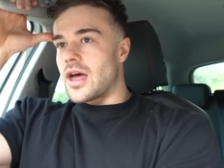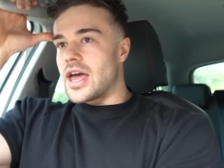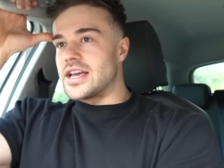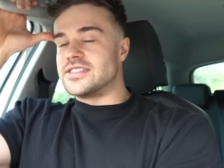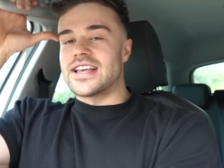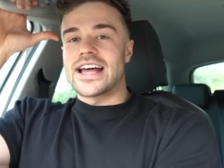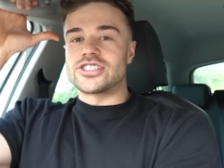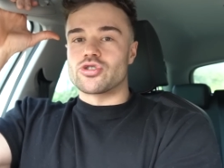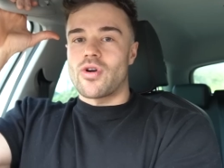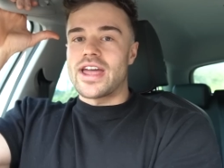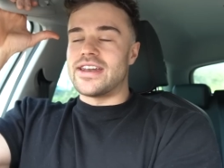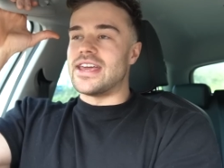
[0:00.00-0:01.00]

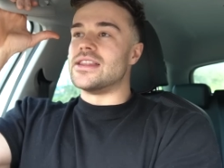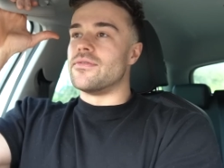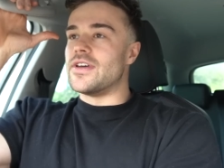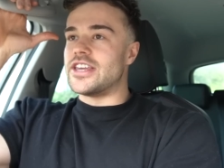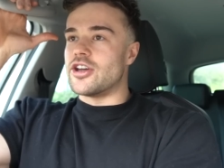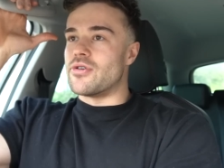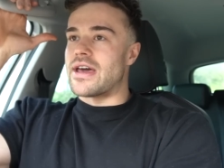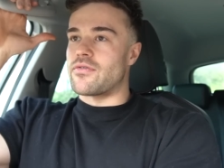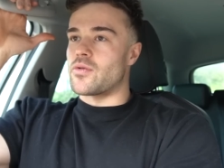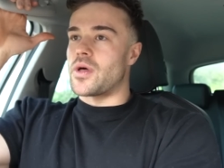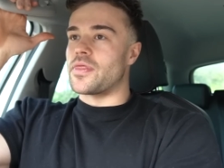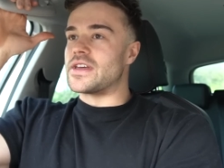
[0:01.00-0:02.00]
exaggerated it in the video and
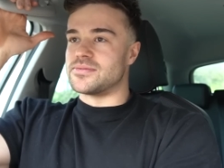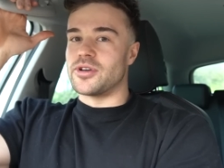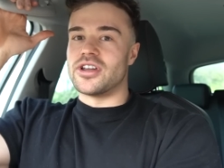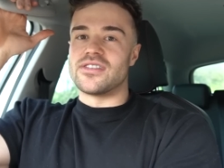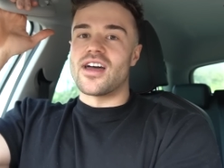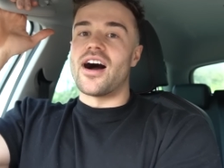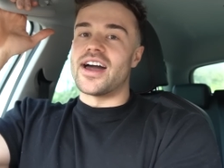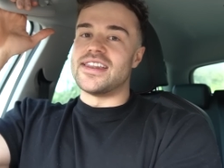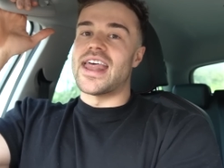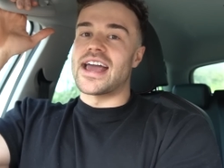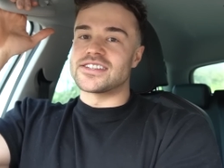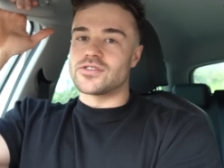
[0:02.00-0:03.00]
everyone thinks I'm going to die
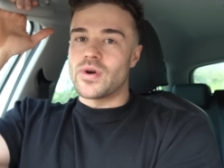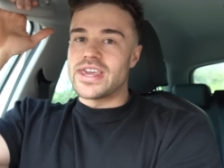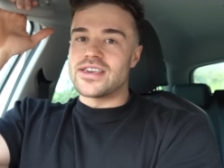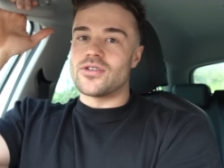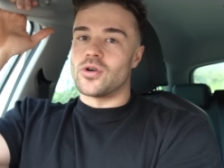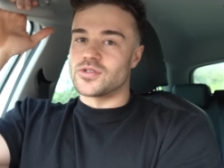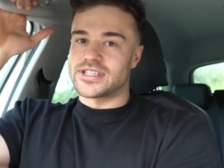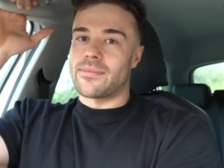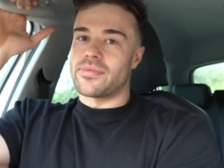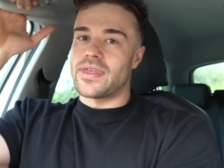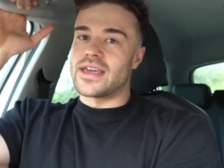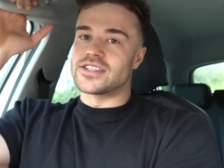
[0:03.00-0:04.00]
next week or
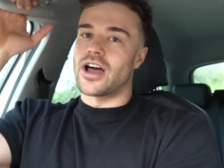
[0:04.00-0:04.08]
something.